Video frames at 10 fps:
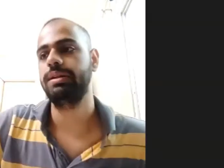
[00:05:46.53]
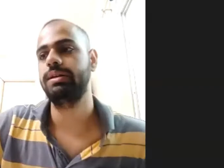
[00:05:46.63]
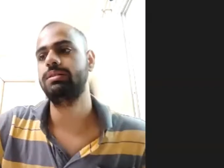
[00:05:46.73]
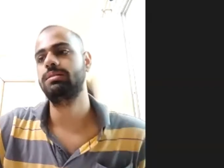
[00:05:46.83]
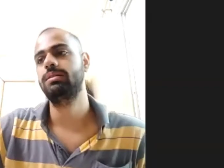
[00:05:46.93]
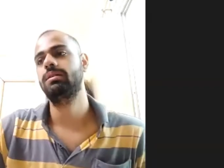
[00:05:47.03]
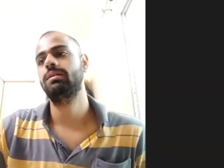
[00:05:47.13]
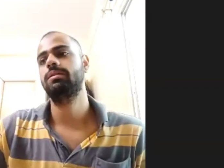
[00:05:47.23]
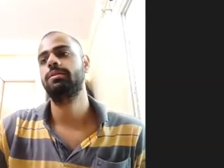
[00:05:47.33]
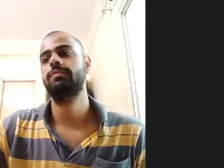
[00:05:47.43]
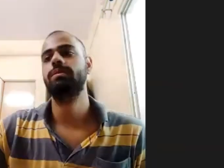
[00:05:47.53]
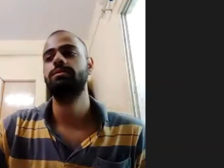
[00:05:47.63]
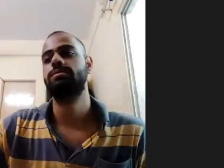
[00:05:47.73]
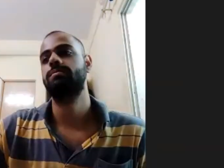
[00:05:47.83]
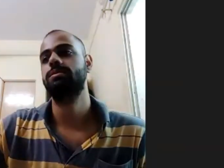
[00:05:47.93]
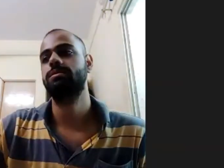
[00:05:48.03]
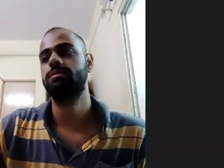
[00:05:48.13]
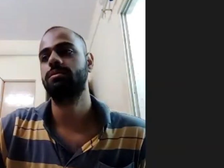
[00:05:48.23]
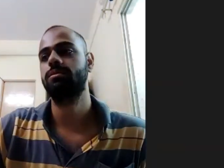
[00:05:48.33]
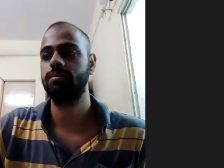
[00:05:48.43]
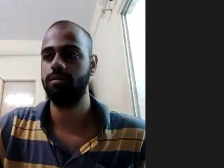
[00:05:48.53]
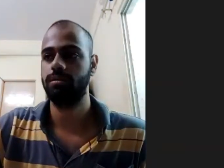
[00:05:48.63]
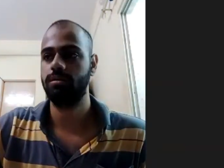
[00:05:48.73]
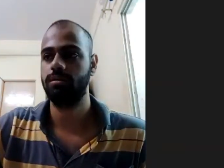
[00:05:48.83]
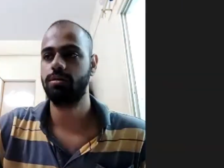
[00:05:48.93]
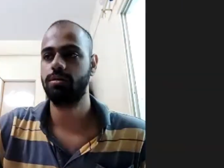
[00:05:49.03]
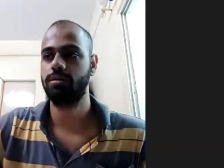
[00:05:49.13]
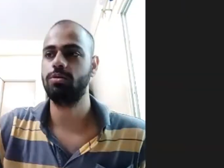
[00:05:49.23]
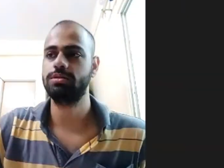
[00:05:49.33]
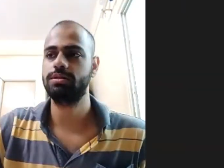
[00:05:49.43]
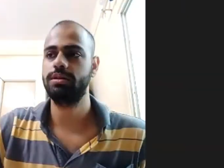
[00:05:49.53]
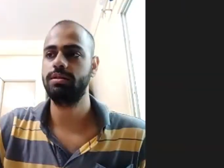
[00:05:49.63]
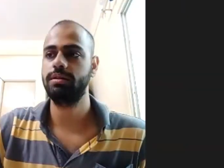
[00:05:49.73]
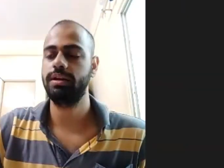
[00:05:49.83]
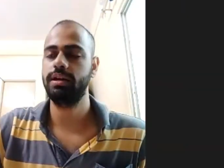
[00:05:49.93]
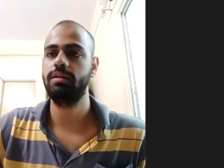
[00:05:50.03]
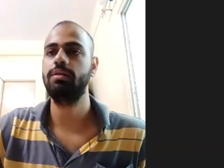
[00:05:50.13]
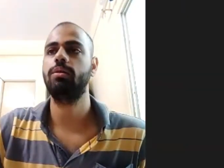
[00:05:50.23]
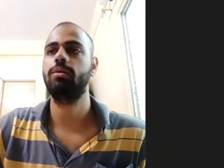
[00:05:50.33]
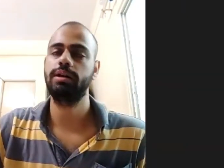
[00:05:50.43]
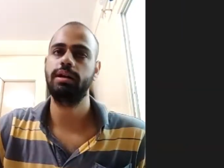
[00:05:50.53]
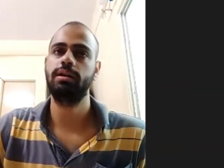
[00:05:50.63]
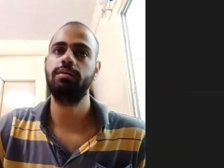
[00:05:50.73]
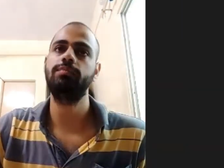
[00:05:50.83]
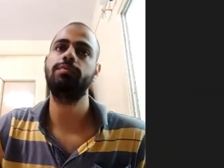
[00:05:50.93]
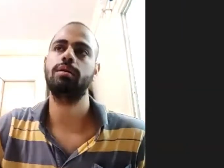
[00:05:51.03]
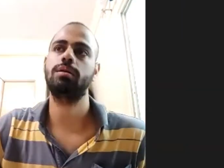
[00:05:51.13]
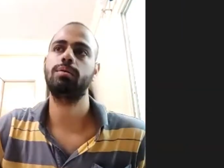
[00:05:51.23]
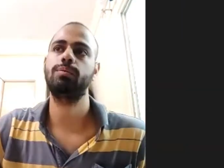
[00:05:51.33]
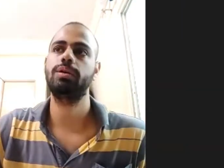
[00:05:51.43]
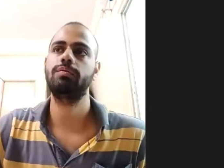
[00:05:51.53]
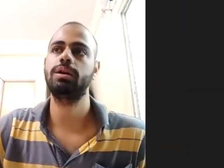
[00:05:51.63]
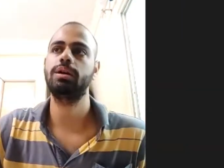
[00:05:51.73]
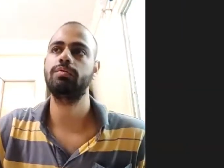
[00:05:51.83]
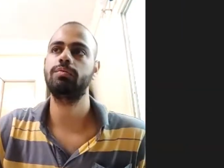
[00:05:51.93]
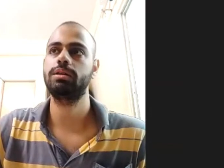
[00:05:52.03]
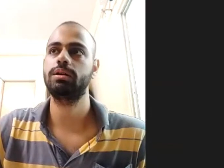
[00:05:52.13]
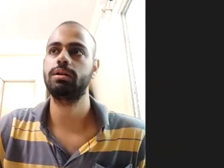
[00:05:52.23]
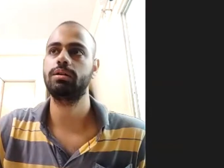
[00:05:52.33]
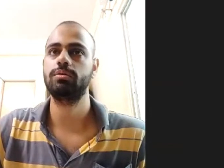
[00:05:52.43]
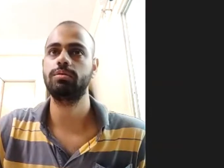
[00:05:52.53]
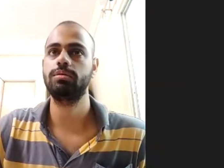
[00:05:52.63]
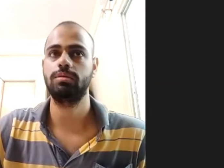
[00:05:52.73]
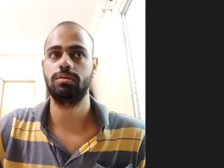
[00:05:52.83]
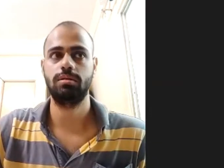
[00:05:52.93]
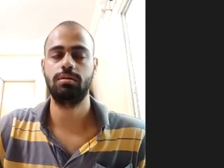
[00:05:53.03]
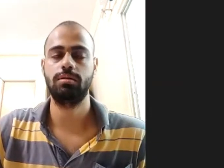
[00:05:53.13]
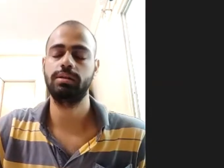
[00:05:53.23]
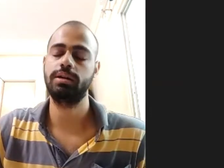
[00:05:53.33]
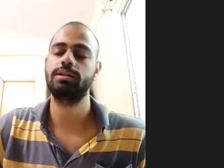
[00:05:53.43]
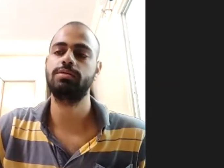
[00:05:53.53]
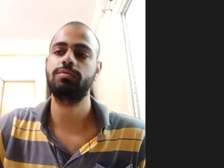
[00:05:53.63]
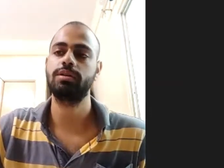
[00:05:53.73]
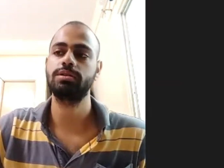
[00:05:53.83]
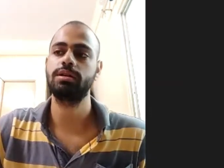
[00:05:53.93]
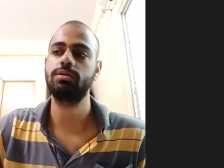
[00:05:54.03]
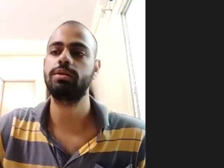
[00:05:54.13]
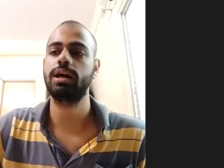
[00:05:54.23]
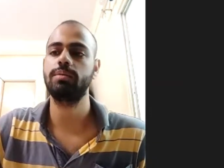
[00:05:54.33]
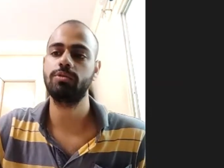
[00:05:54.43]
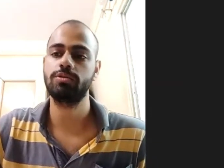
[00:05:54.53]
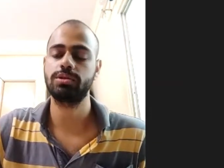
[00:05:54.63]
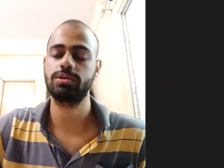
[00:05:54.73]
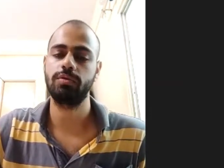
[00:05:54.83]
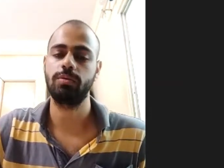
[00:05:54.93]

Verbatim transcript: DC gain of the system is the uh, constant gain or gain uh, when we convert the control, uh, the transfer function into time constant.